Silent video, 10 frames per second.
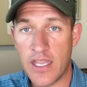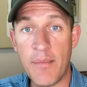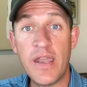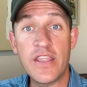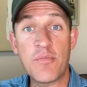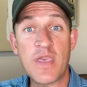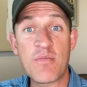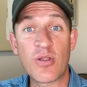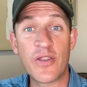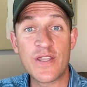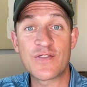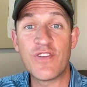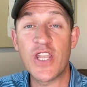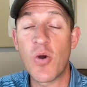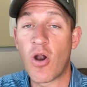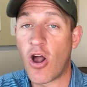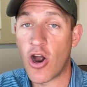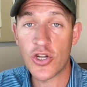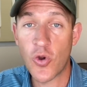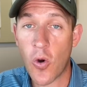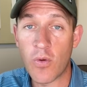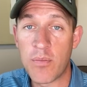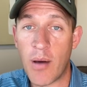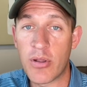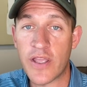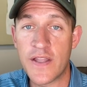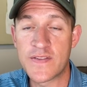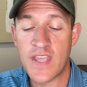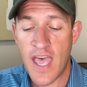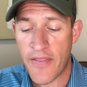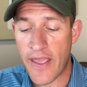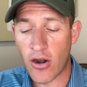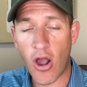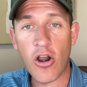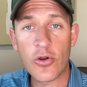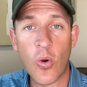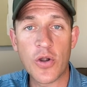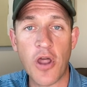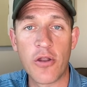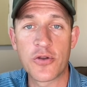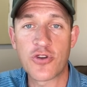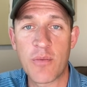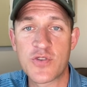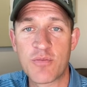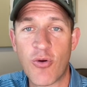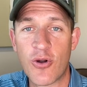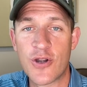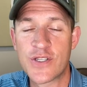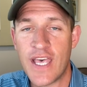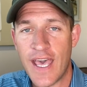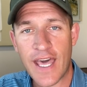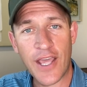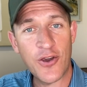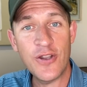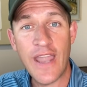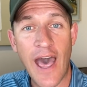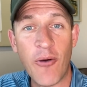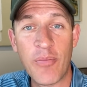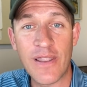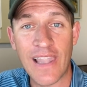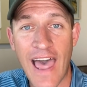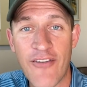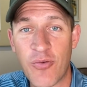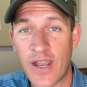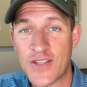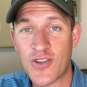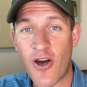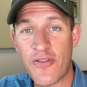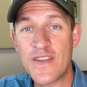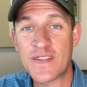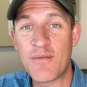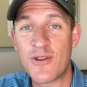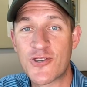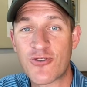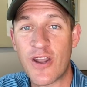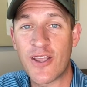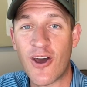Now, many of the people in this video are hardcore Republicans. They are hardcore Donald Trump supporters. And I couldn't help but laugh when I saw this image trending